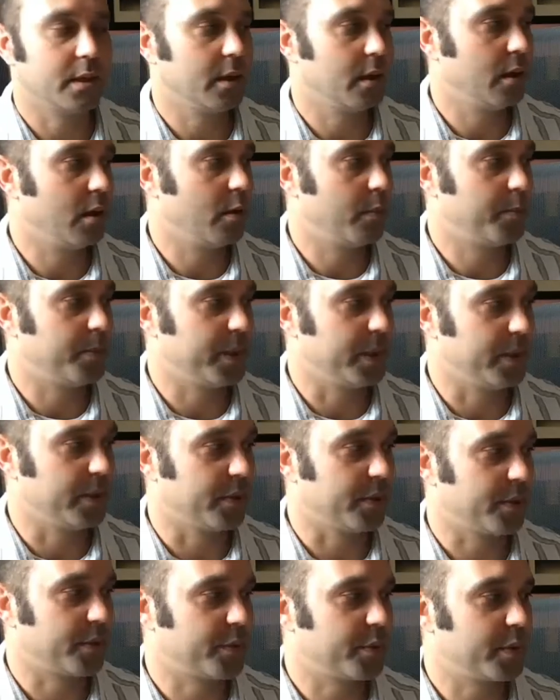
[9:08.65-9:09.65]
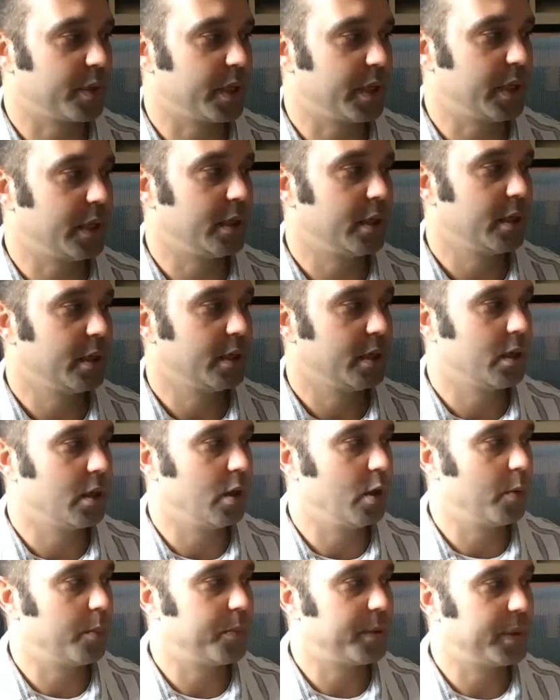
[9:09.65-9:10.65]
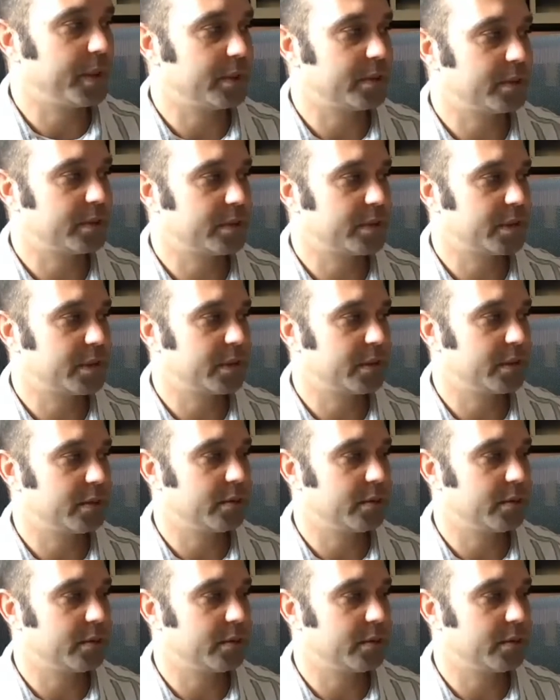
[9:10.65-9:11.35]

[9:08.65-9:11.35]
open 3, open 2,